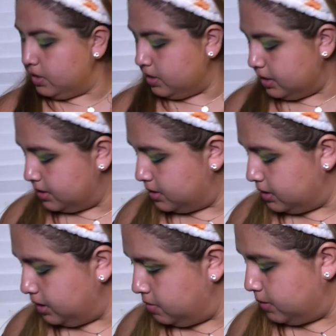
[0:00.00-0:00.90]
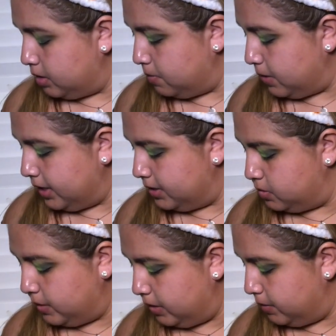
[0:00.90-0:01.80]
Let's see what the brightest
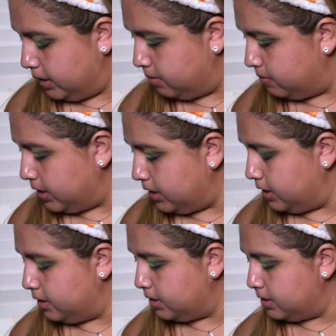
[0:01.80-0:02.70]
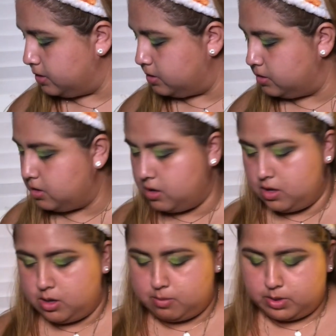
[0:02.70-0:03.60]
white we can find here is. I
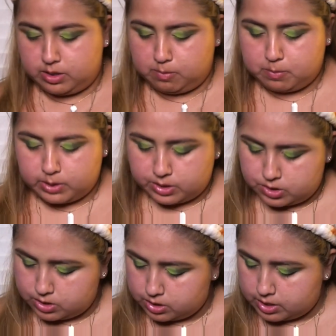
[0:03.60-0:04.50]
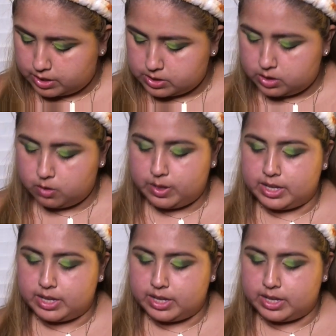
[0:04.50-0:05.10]
believe Blood Sugar has a good white.